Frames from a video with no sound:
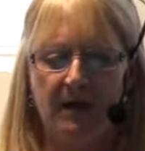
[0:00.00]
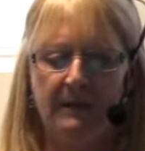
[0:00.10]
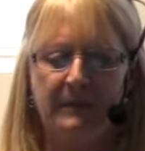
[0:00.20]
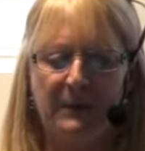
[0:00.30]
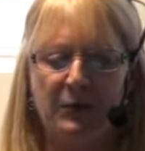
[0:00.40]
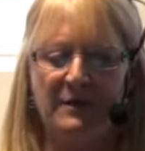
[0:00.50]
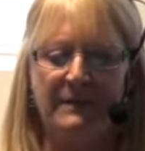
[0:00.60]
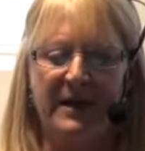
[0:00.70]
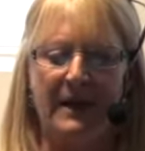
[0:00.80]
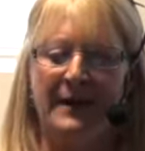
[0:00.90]
People can
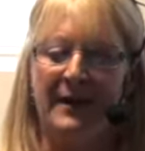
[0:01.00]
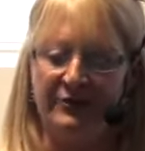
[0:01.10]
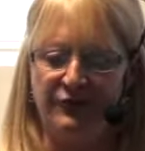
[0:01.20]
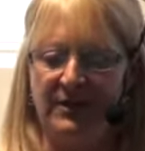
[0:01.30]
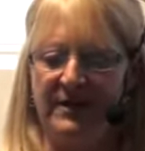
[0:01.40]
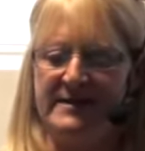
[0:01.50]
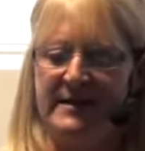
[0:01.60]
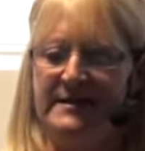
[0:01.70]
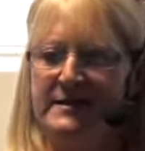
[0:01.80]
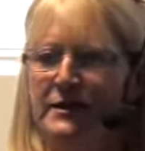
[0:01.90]
become electrically
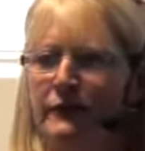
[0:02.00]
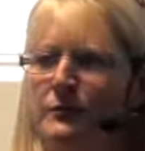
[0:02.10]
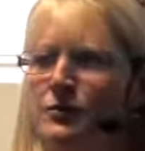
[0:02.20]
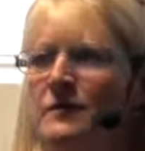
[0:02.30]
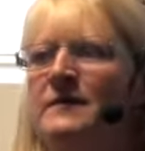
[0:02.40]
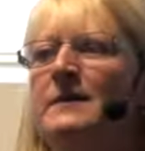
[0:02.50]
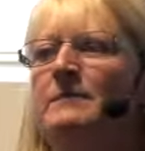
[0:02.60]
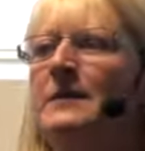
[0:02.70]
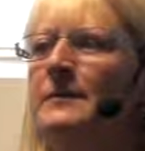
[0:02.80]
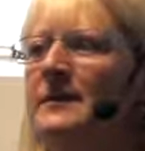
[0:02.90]
sensitive. I'm sure there's some
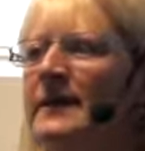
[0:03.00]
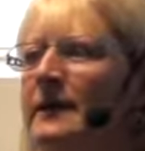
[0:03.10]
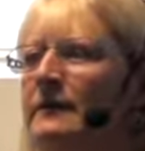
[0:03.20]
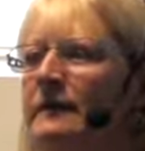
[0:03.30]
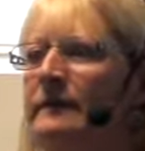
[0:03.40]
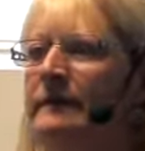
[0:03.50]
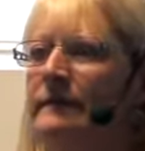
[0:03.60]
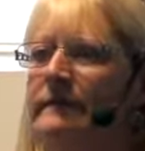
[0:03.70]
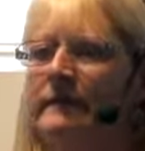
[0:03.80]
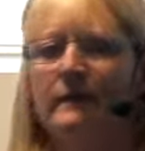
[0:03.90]
people here who
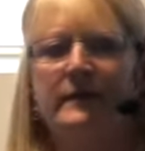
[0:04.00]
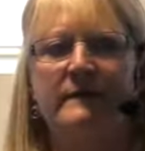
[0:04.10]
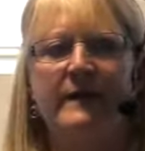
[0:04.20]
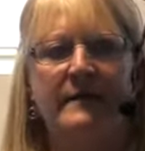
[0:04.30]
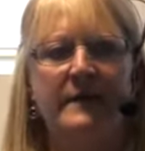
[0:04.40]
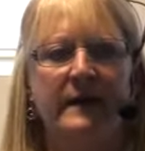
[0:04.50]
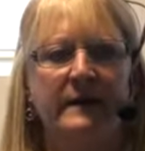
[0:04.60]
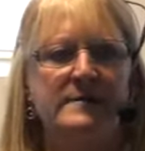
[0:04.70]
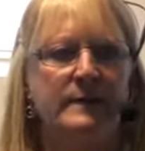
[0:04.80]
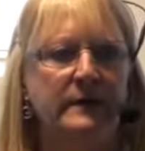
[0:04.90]
probably have had that
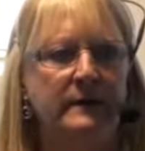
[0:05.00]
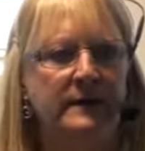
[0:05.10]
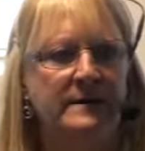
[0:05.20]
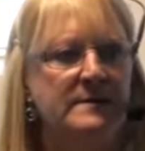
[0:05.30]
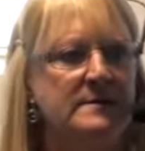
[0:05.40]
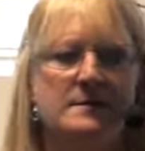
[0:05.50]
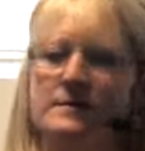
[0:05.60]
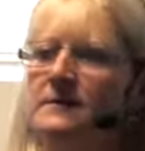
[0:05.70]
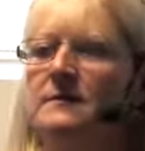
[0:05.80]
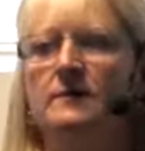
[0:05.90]
experience.
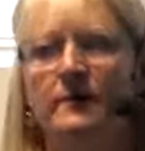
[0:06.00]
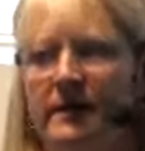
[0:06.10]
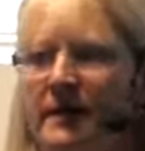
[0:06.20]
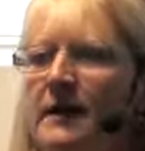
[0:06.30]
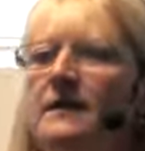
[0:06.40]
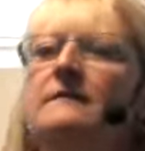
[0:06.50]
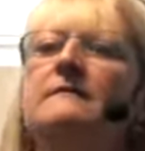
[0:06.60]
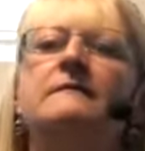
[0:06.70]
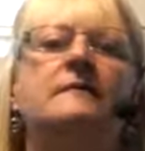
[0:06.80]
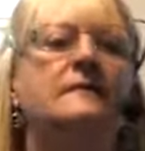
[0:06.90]
Nodding heads,
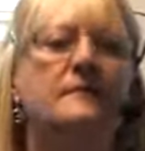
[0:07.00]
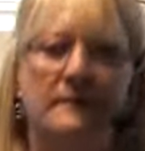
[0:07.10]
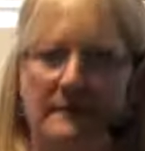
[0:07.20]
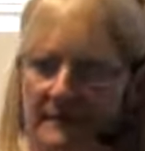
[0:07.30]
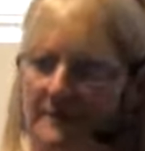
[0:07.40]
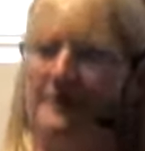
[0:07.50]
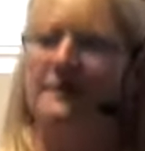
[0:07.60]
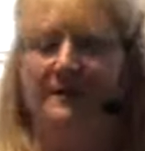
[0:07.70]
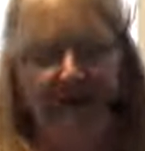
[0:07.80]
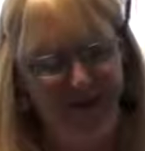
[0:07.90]
no?
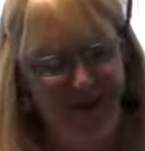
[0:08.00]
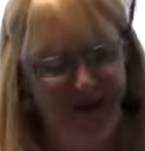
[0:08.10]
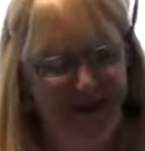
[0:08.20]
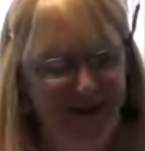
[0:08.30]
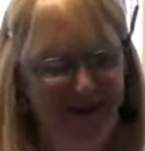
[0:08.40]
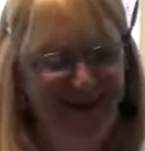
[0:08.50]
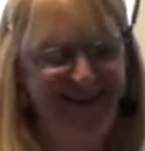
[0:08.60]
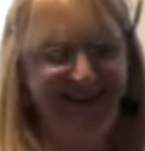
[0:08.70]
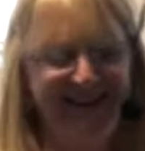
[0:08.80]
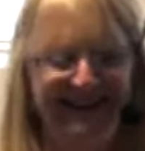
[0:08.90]
Okay.
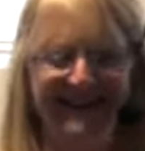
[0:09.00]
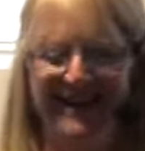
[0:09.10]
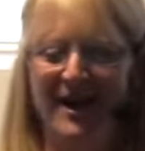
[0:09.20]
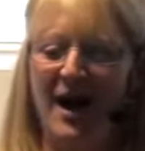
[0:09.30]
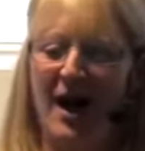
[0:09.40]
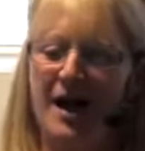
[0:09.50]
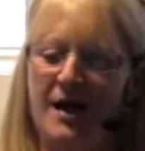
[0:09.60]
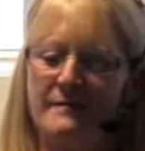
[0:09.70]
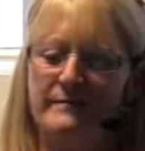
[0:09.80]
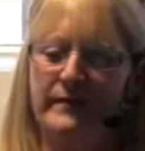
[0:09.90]

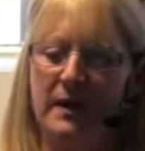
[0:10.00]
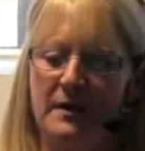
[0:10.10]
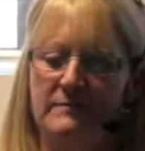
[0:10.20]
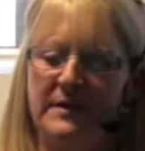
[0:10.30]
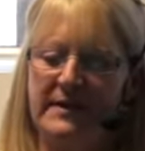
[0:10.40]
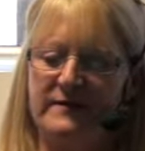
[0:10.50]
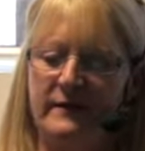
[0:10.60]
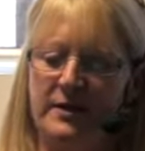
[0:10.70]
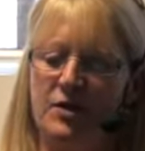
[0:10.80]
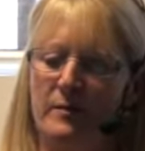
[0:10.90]
But that's
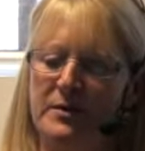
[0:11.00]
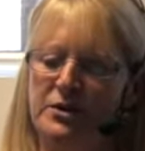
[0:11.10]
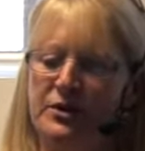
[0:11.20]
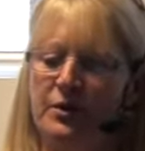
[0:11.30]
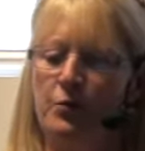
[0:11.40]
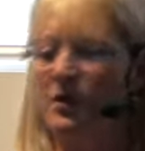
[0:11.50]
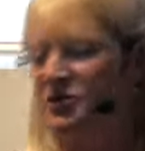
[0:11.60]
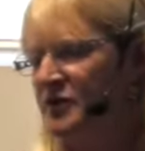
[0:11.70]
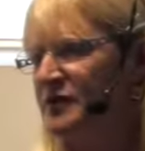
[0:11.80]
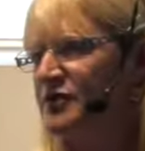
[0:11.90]
very common too.
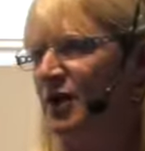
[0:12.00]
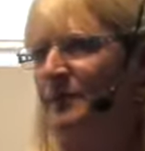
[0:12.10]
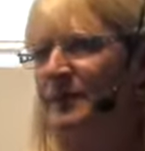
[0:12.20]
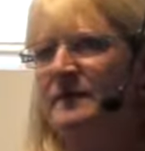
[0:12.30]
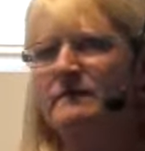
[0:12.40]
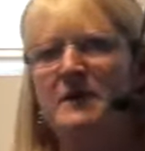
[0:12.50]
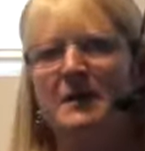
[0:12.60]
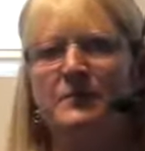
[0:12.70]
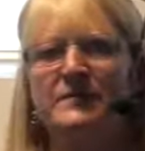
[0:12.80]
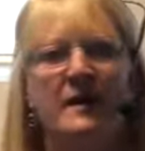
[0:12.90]
Watches stop and
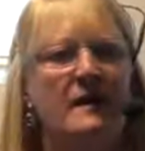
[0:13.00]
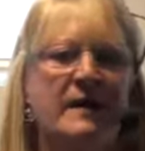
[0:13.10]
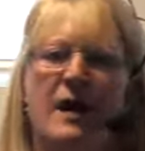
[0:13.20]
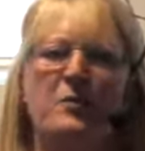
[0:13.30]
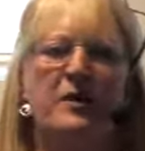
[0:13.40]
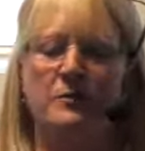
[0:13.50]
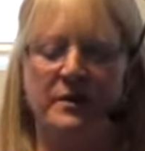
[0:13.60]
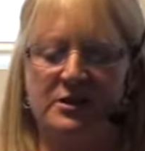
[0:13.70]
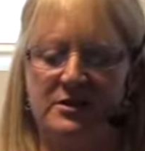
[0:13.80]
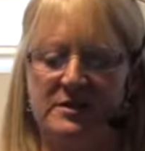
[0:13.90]
people say, oh, I can't wear a
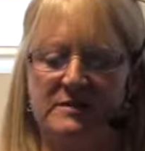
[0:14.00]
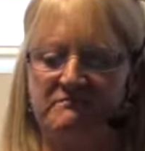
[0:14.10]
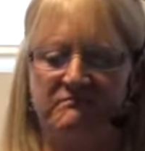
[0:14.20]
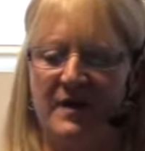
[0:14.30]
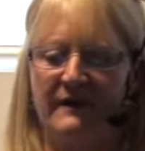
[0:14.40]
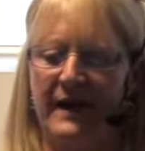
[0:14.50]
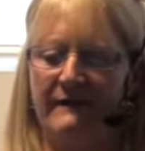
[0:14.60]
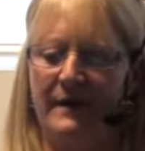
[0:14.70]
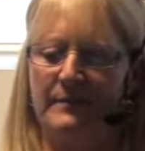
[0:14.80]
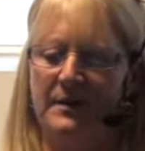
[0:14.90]
watch, I gave
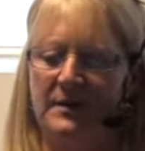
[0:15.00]
up.